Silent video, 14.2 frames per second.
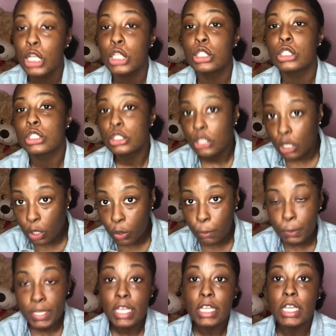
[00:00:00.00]
So
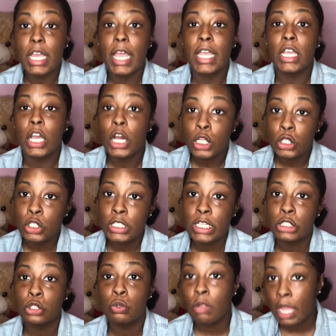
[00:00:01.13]
pick a color
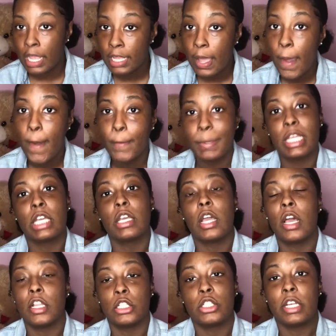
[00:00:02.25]
that you like. Pick a
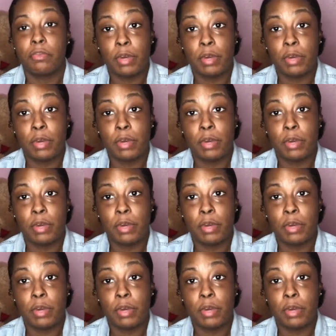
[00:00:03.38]
color that